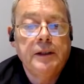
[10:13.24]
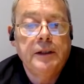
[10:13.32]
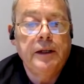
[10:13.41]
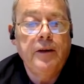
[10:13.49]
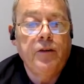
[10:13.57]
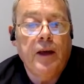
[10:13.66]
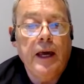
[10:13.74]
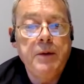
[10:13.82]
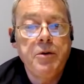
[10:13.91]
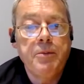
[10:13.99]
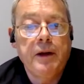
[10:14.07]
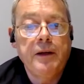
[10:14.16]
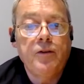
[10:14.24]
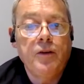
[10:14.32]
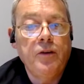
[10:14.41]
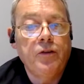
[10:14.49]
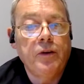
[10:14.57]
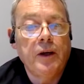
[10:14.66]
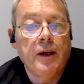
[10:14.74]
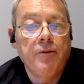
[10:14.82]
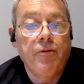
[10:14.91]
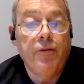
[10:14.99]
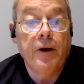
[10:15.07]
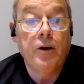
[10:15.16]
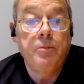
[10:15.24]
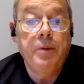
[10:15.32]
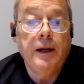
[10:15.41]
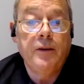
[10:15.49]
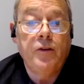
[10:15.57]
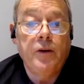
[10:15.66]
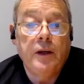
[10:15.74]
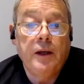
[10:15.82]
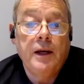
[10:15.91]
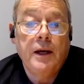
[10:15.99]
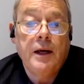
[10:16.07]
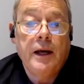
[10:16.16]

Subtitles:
These capabilities and configurability,